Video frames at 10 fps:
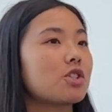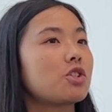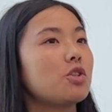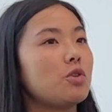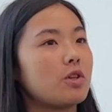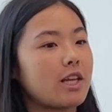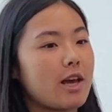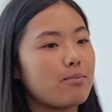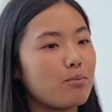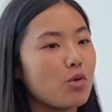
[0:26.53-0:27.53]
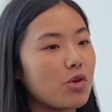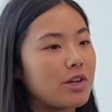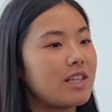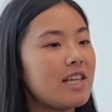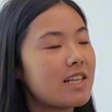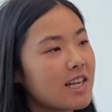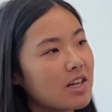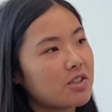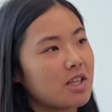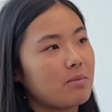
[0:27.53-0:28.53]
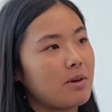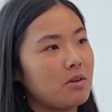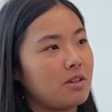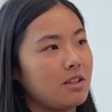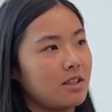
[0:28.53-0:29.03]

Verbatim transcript: yes. to get more details about the